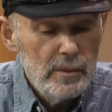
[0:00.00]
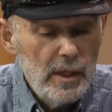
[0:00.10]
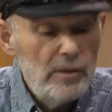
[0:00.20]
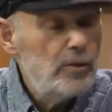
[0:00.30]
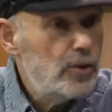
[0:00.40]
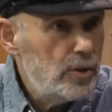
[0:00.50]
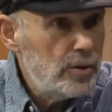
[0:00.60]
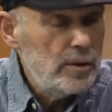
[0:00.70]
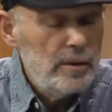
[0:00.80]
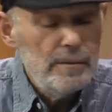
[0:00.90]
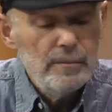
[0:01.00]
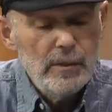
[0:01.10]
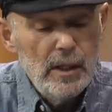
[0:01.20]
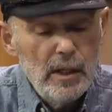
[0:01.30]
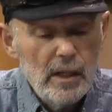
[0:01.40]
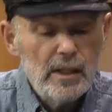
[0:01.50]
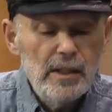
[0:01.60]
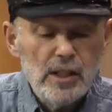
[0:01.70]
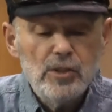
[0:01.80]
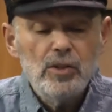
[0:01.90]
And the third, a
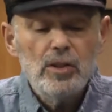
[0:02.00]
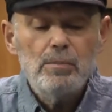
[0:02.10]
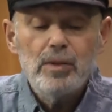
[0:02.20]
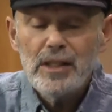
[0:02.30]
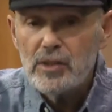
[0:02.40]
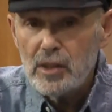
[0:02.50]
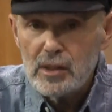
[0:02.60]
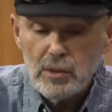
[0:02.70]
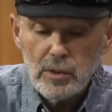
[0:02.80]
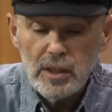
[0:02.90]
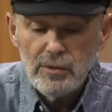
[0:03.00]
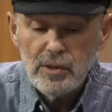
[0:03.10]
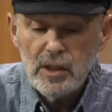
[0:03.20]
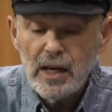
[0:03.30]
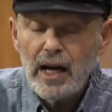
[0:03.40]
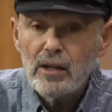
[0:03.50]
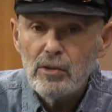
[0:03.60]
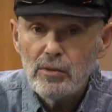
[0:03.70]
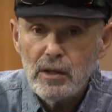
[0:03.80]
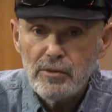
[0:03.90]
connection to the blessings that were given to
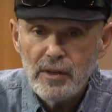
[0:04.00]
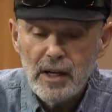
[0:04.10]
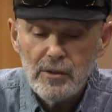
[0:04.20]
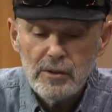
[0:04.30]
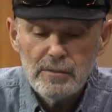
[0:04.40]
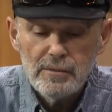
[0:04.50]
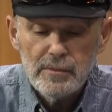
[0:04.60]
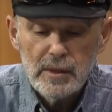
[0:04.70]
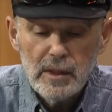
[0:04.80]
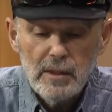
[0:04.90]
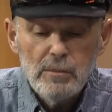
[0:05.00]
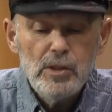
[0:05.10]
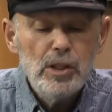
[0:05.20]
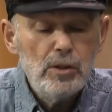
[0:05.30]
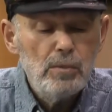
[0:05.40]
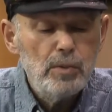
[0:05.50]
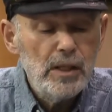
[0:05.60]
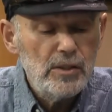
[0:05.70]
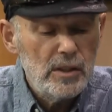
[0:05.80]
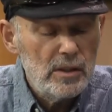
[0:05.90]
Yaakov, our father, material
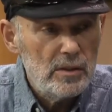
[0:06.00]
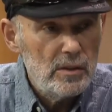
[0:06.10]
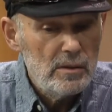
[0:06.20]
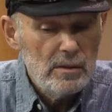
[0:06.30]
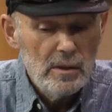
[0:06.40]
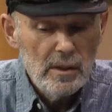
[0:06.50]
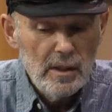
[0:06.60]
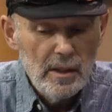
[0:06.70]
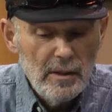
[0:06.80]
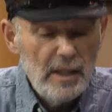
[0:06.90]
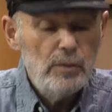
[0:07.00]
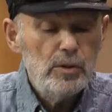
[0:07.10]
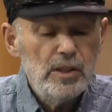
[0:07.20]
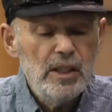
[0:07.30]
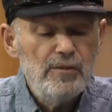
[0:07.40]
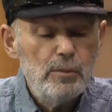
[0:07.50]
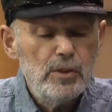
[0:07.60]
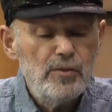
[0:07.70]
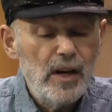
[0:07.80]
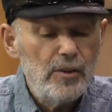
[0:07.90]
blessings that he received from
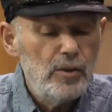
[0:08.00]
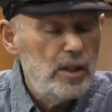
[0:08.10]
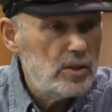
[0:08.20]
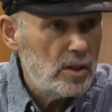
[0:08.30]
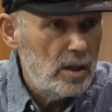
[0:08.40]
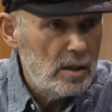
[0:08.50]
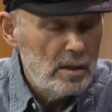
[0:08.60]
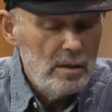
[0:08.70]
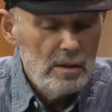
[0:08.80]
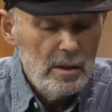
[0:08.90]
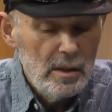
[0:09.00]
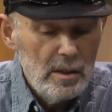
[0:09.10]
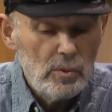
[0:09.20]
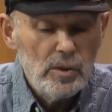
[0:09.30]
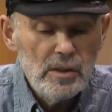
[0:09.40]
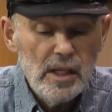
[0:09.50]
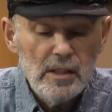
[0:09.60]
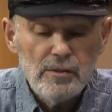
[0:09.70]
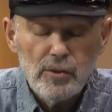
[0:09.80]
his father Yitzchak that were intended